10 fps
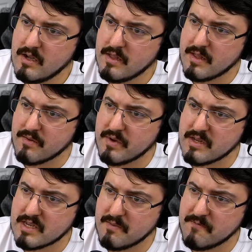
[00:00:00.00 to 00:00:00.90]
Then we
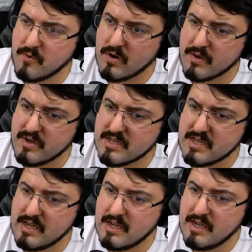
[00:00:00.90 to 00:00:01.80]
skip forward and we
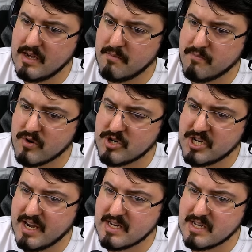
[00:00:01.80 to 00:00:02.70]
see him
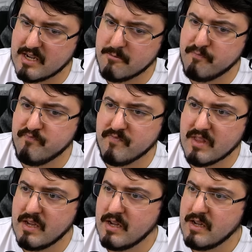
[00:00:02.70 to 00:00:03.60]
projecting
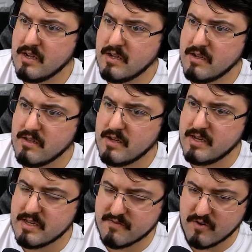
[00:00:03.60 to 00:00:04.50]

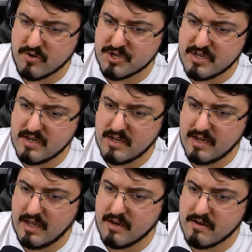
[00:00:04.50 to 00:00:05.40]
his version,
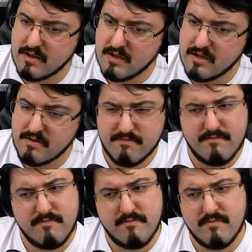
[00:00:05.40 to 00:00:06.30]
and
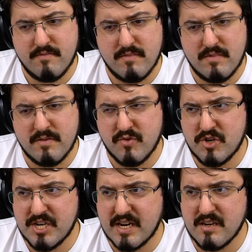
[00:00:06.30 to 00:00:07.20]
the
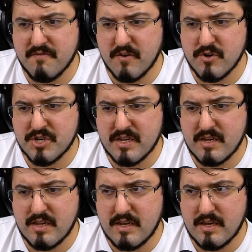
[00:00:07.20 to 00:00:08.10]
projected
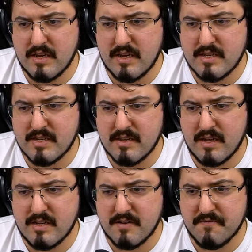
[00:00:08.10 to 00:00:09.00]
version is
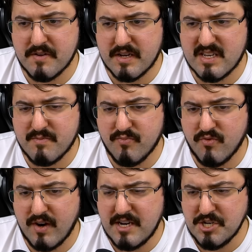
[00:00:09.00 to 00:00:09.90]
a different
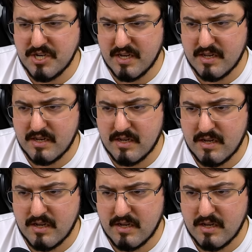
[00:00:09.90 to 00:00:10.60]
expression.